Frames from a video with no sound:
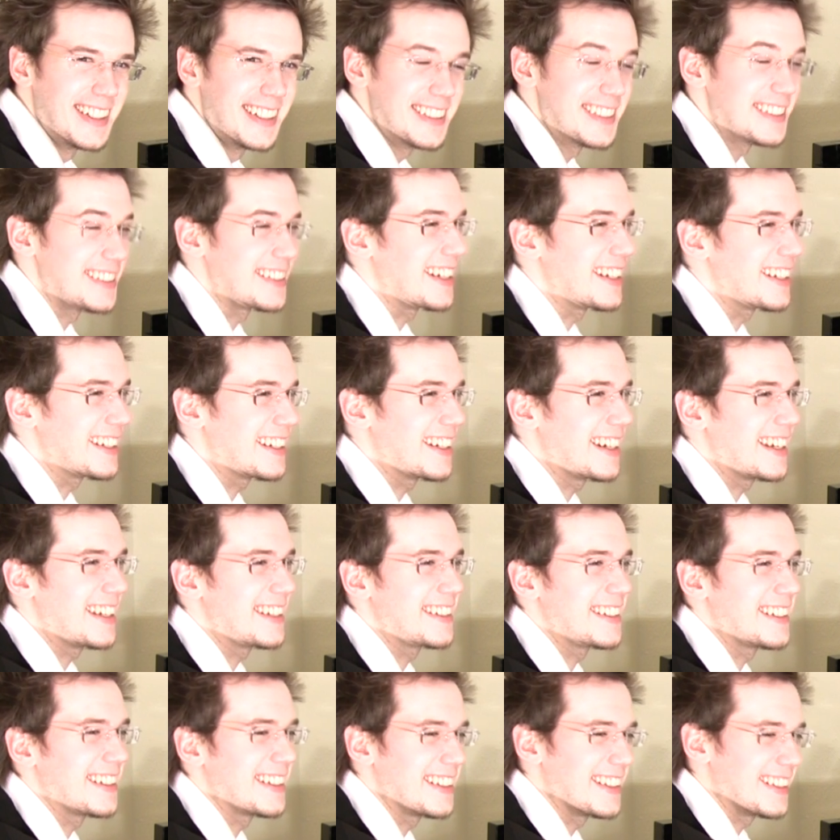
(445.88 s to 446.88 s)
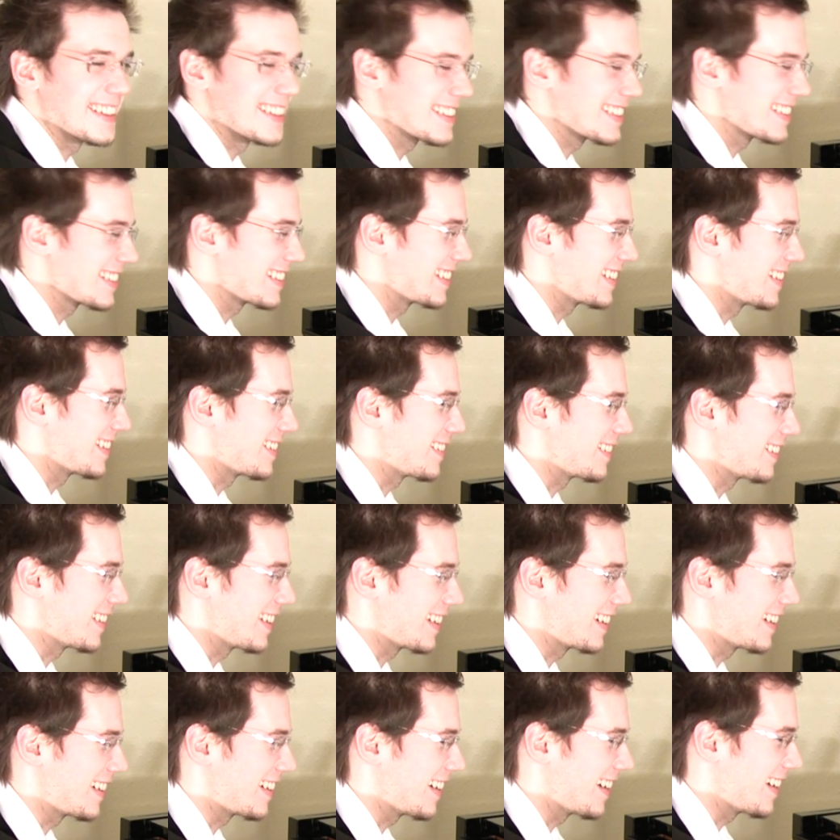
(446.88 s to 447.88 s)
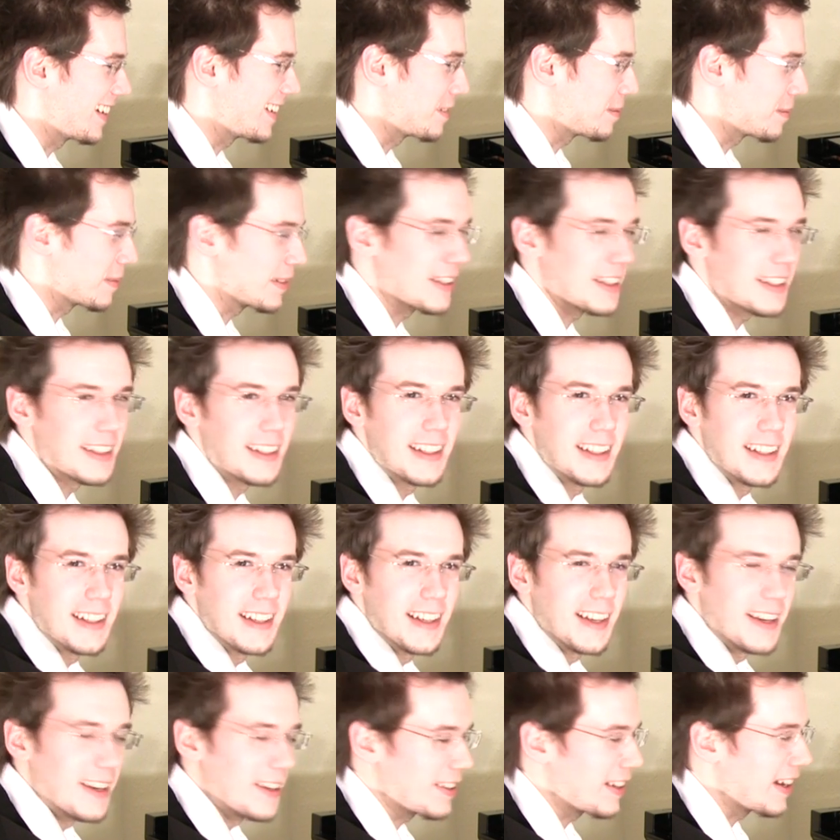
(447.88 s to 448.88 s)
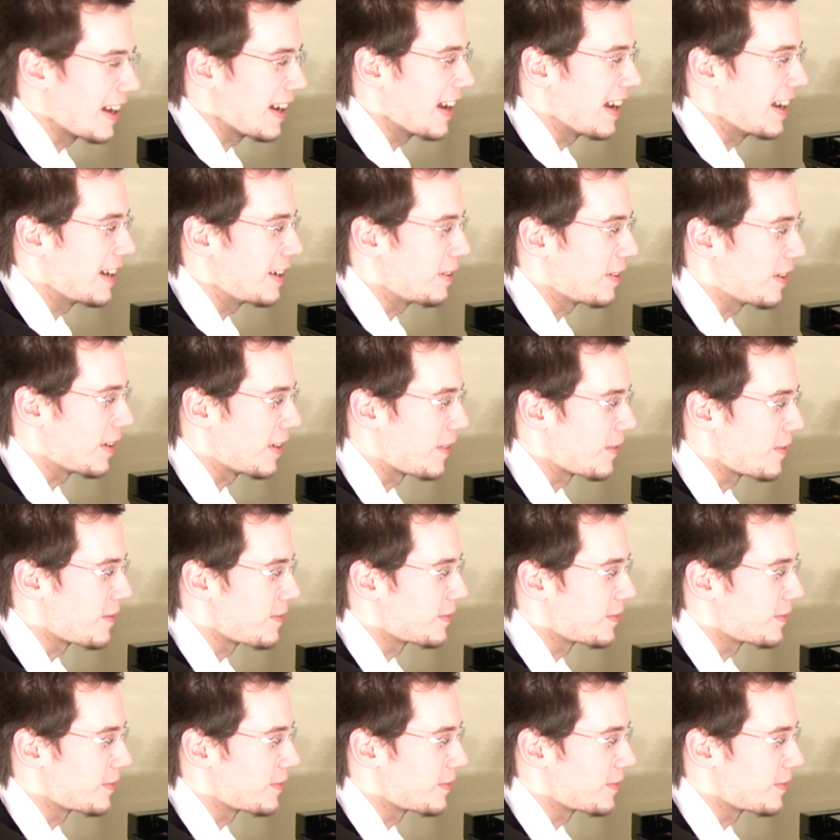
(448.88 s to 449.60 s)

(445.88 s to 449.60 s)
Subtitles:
It's not a good idea unless you don't like your hand, but okay, anyway.